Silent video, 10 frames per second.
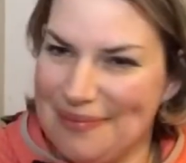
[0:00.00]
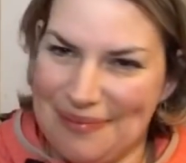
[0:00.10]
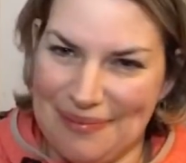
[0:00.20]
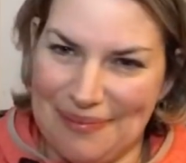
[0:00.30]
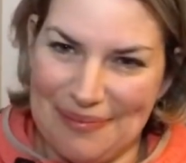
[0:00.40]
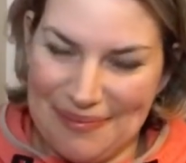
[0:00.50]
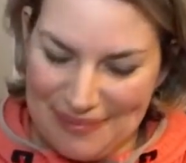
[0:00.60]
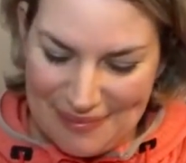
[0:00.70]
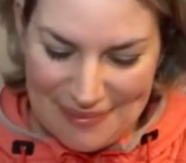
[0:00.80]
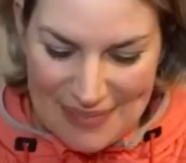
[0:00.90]

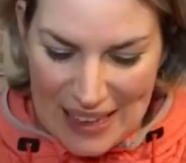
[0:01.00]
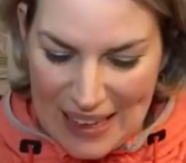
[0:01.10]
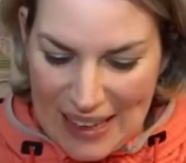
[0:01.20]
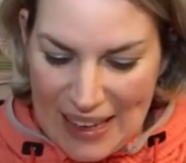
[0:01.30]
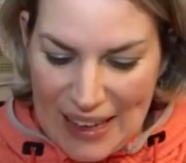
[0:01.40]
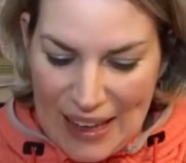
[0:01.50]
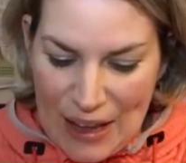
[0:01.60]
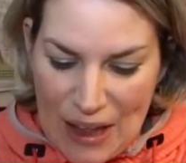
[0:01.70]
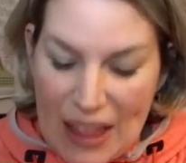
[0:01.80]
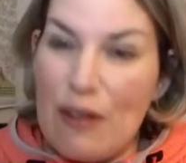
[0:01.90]

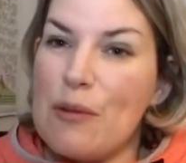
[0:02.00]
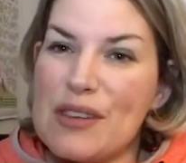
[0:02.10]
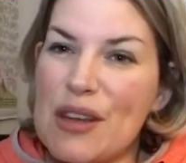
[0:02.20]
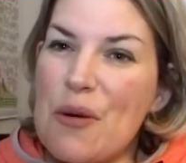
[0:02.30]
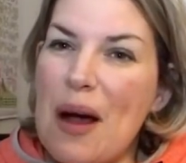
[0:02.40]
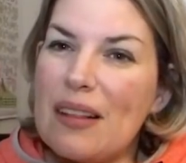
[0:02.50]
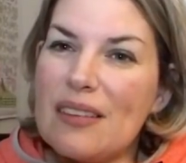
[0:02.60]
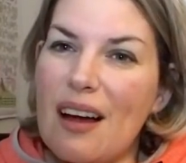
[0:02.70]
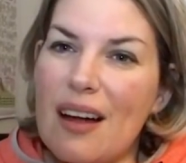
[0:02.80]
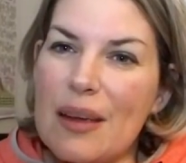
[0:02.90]
They're always so well
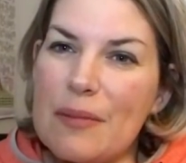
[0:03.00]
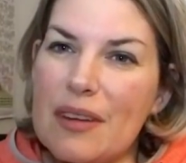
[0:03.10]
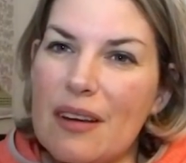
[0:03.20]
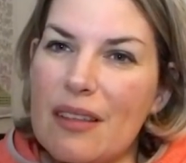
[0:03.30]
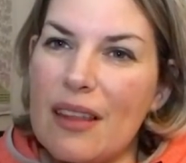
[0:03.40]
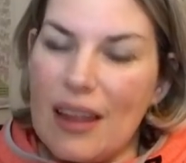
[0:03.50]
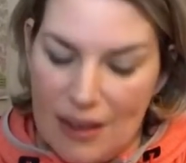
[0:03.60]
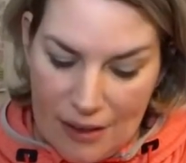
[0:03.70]
timed, aren't they?